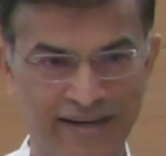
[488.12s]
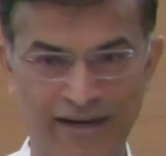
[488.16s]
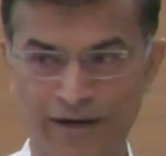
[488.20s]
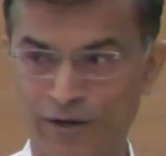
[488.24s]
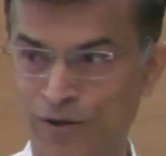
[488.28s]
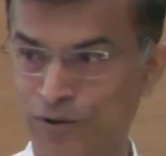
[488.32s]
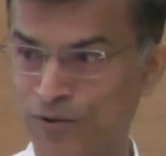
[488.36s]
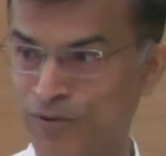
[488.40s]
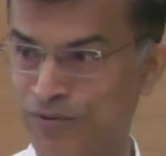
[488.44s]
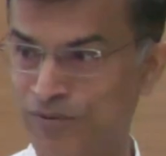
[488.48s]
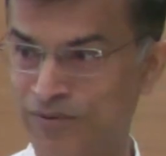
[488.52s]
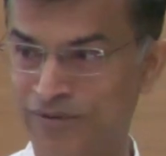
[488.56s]

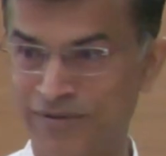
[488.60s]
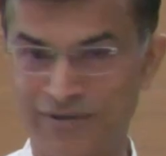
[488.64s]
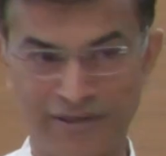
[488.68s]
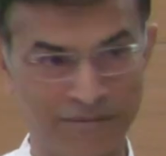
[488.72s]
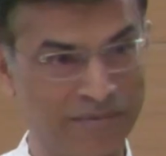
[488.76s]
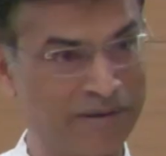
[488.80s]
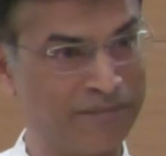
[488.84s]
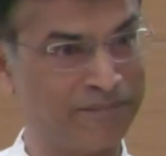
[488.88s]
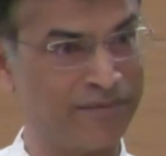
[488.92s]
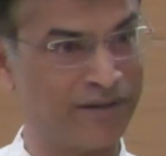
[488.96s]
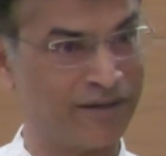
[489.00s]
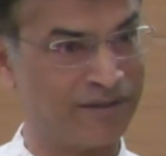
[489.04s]
Now
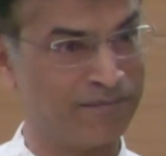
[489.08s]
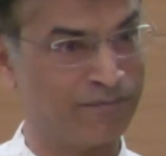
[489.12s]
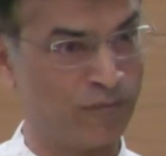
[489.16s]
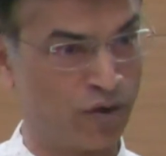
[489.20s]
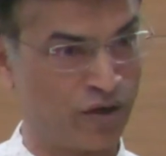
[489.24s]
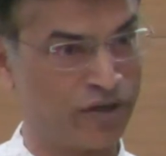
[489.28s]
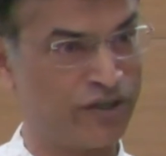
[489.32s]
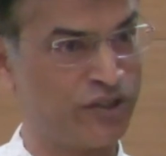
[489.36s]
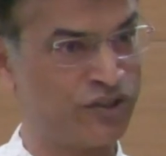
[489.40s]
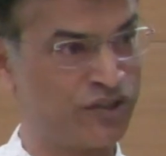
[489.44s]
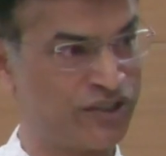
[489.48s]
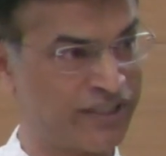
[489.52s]
remember,
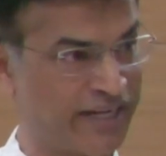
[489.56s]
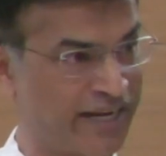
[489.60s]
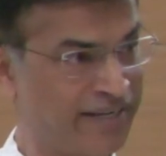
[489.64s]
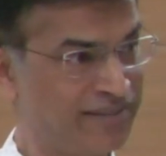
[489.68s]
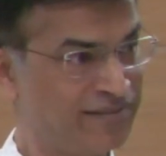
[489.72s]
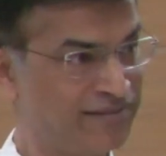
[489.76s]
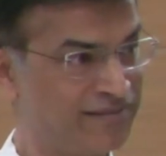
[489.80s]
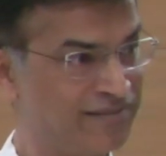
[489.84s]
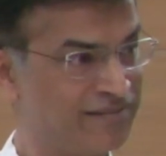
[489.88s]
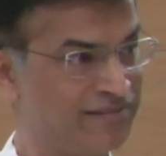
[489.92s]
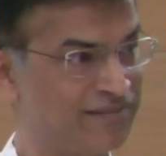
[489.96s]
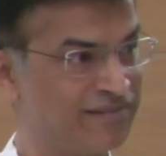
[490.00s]
Maurice
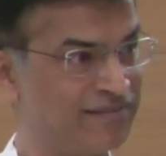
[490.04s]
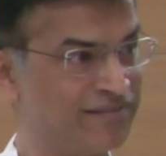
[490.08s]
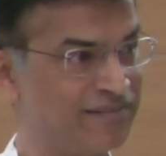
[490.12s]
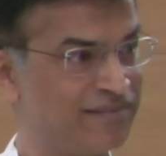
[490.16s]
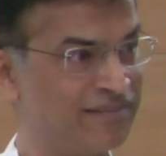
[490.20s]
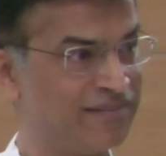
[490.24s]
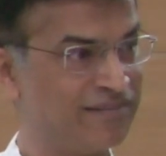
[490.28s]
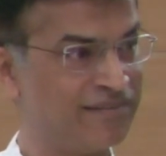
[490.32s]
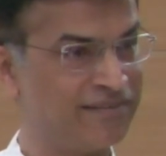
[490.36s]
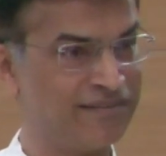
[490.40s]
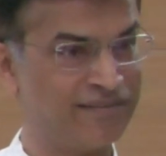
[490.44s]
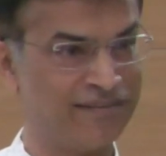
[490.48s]
Chang,
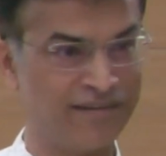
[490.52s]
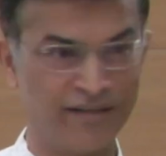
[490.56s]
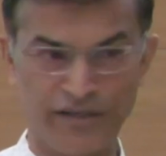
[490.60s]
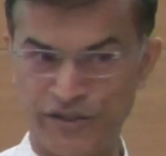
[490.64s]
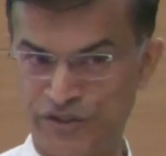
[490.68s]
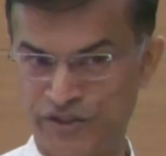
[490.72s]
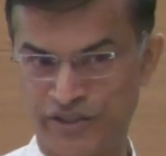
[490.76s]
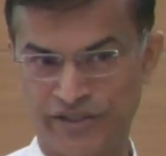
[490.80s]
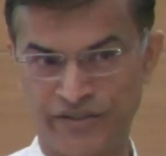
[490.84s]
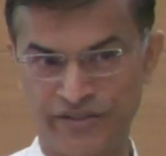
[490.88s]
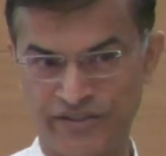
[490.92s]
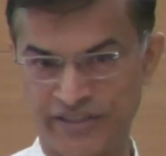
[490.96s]

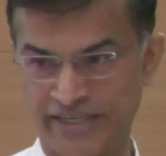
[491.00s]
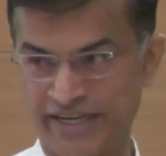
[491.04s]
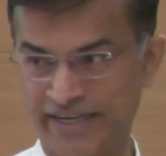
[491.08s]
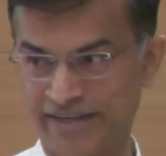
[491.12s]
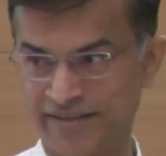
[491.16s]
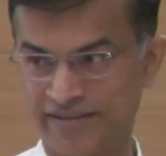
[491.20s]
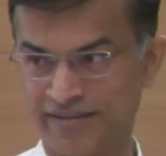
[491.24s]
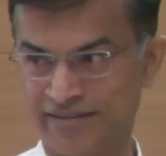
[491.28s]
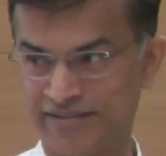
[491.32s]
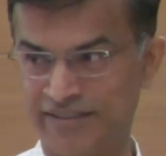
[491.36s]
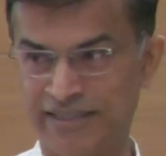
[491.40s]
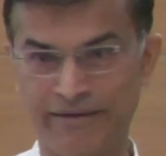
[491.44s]
Richard Chang,
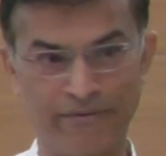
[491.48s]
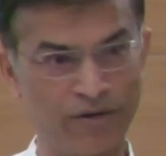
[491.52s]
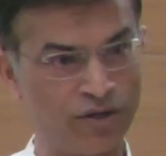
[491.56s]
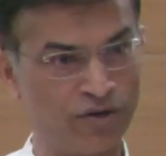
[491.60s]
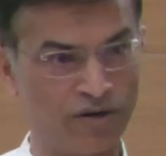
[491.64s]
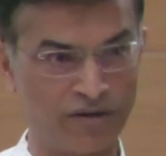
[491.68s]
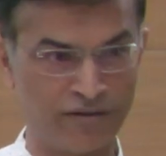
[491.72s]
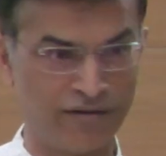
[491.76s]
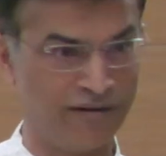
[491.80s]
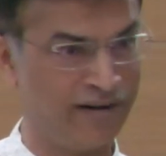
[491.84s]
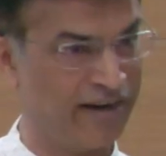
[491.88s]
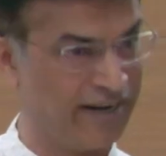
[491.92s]
they were
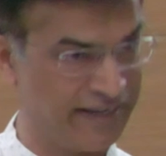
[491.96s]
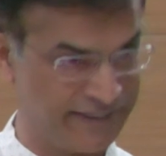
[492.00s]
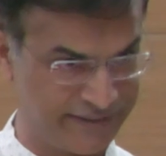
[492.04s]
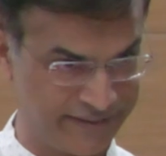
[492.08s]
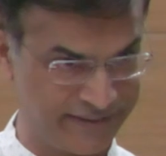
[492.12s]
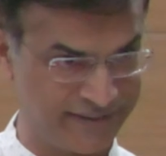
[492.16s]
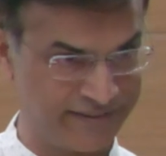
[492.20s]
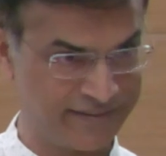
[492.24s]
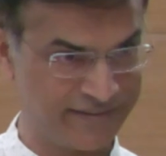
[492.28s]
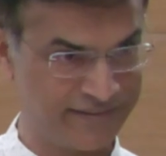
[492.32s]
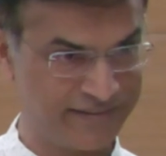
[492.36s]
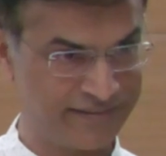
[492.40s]
not
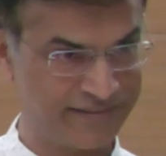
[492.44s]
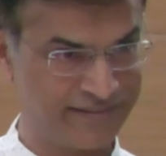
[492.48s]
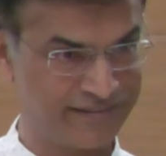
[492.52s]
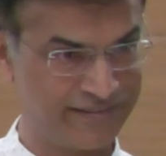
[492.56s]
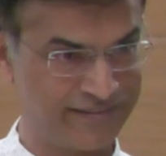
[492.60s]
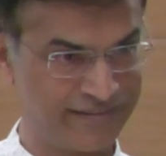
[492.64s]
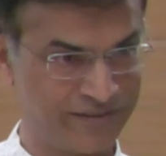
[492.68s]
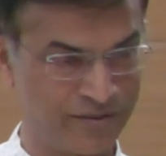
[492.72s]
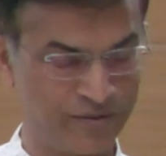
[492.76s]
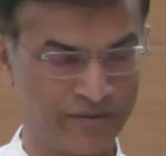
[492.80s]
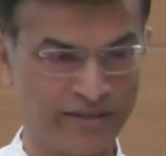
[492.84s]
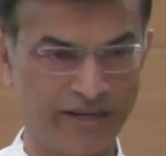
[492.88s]
related,
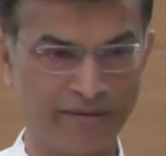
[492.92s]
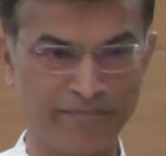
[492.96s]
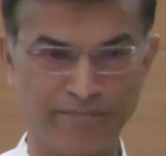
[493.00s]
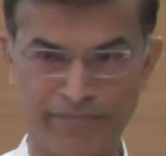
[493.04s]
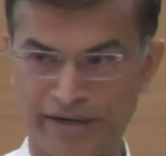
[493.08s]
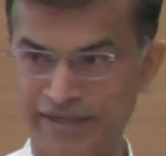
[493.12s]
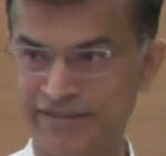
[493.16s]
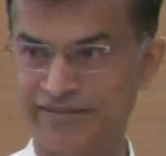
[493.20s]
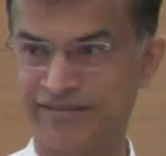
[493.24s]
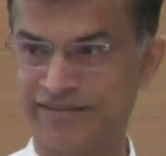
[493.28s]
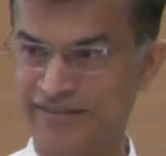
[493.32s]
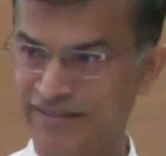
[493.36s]
okay,
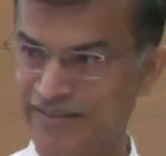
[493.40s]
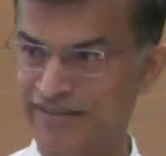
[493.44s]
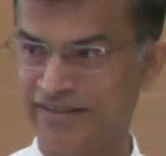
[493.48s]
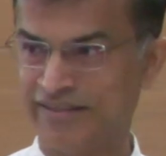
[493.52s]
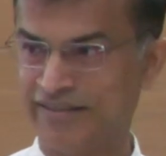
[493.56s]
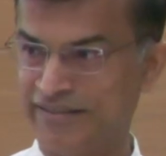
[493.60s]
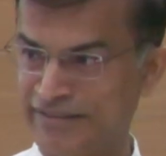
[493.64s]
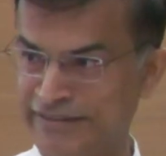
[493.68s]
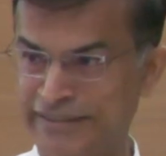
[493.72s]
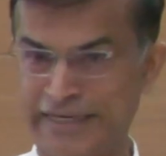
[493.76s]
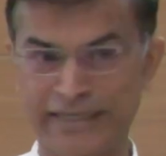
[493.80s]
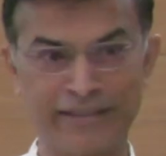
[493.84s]
but
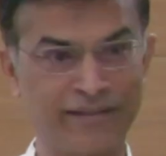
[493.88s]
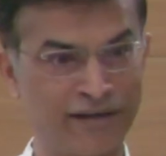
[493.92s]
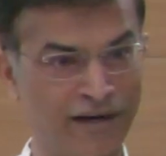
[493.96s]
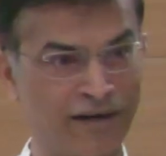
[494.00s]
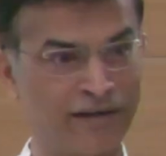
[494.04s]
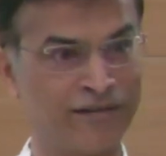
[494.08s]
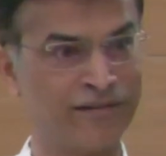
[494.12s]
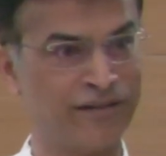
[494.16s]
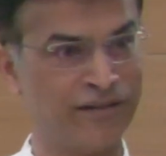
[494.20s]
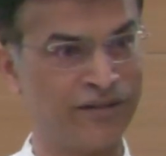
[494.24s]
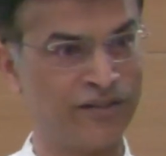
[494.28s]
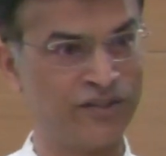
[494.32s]
yet
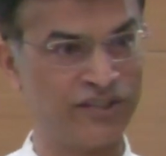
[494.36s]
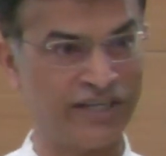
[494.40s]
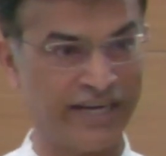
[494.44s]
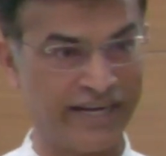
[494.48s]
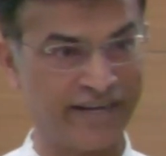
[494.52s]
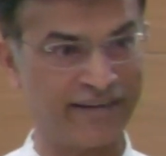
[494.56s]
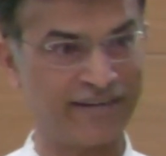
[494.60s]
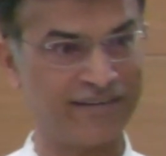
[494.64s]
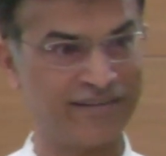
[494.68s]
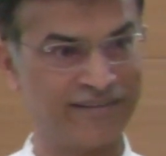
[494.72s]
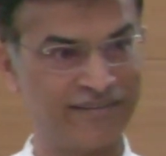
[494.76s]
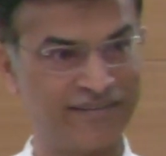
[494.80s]
another Chang.
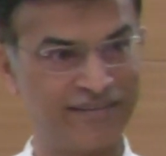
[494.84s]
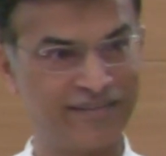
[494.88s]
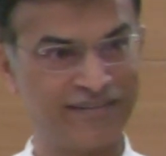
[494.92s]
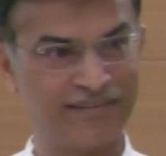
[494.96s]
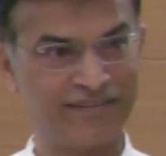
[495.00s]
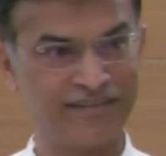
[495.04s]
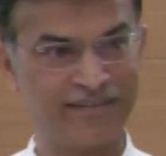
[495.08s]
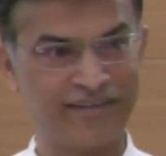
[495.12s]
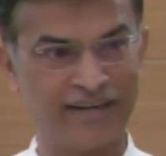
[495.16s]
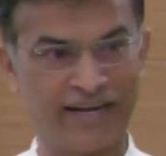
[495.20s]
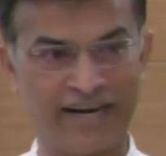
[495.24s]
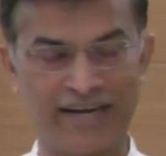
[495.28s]

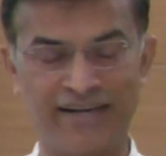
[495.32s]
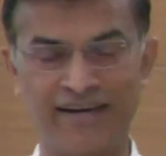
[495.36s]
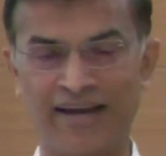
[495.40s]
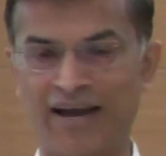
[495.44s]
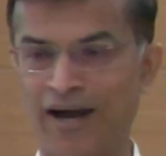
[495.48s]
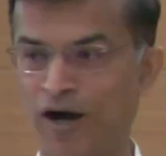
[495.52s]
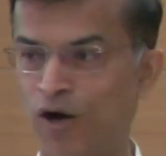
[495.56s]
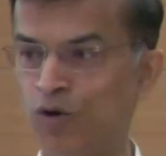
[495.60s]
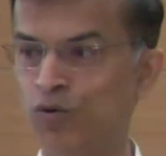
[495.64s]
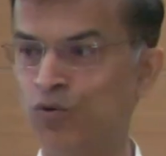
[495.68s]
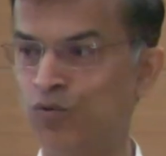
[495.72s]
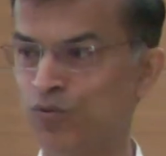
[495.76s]
And
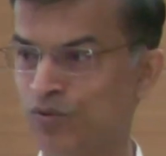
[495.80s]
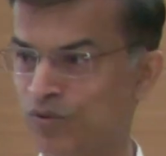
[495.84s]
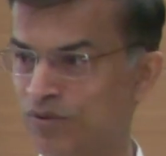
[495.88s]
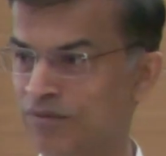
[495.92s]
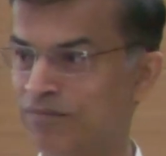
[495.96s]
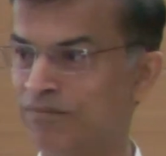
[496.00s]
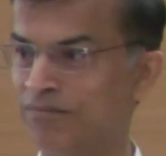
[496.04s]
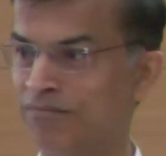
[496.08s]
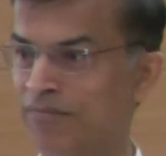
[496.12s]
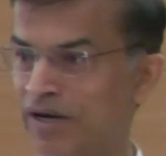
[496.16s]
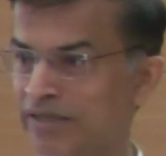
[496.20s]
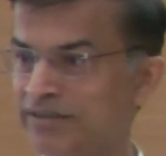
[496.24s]
how
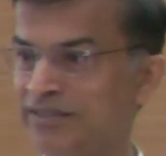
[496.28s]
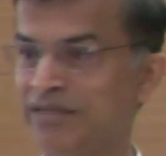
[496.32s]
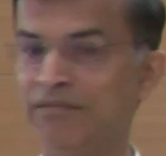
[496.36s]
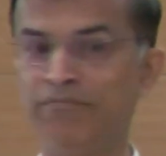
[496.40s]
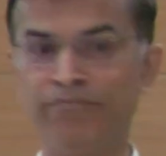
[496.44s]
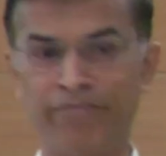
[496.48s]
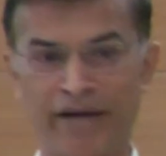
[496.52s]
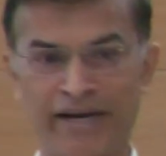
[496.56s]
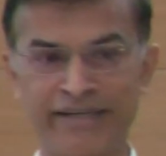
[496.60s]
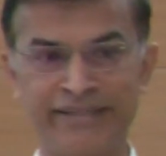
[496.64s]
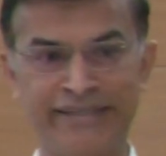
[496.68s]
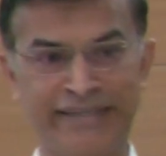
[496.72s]
much
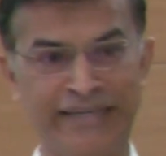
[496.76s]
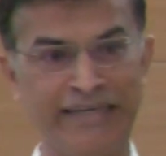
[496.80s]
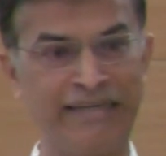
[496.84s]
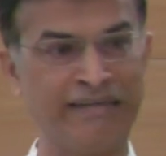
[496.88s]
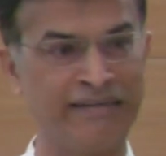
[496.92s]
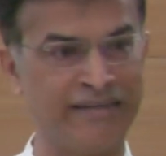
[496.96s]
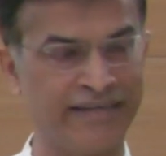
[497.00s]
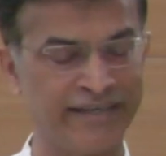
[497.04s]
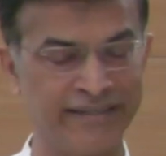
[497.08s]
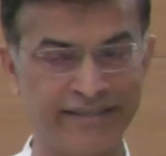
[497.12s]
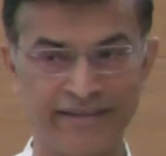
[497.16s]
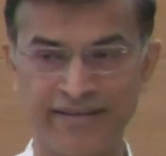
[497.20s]
impact he
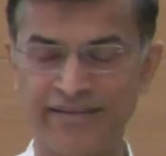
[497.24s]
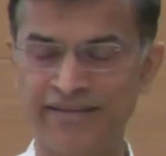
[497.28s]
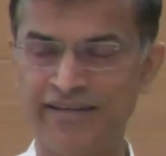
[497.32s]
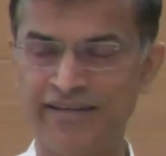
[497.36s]
created.